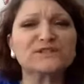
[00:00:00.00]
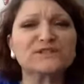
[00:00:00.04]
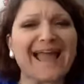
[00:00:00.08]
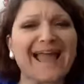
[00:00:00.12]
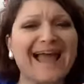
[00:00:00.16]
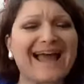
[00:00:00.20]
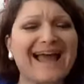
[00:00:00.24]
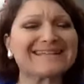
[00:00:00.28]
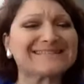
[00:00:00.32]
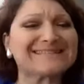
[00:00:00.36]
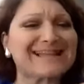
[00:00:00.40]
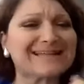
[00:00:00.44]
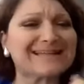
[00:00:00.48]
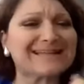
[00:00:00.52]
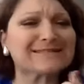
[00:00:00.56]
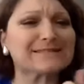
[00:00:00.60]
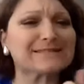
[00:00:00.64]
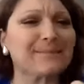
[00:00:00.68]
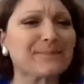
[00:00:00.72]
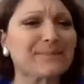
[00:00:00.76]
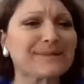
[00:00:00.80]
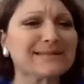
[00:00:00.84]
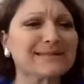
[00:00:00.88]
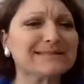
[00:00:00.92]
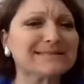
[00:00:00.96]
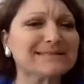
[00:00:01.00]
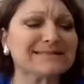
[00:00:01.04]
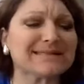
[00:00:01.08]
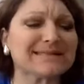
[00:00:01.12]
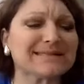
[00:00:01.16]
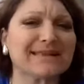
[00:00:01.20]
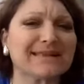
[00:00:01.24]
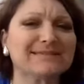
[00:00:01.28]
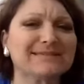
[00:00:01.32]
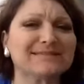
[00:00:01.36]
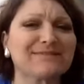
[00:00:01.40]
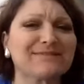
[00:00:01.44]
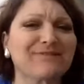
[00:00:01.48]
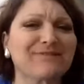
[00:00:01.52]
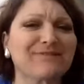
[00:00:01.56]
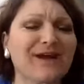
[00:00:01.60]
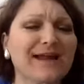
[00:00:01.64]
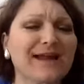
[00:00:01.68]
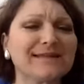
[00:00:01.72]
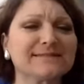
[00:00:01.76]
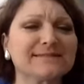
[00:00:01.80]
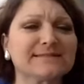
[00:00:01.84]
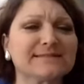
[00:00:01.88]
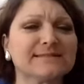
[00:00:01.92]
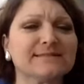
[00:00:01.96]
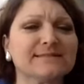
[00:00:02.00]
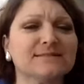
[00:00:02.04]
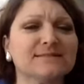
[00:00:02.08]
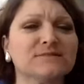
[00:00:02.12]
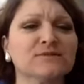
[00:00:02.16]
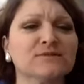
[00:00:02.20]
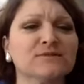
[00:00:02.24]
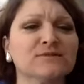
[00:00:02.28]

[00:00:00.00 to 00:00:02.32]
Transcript: accessibility device do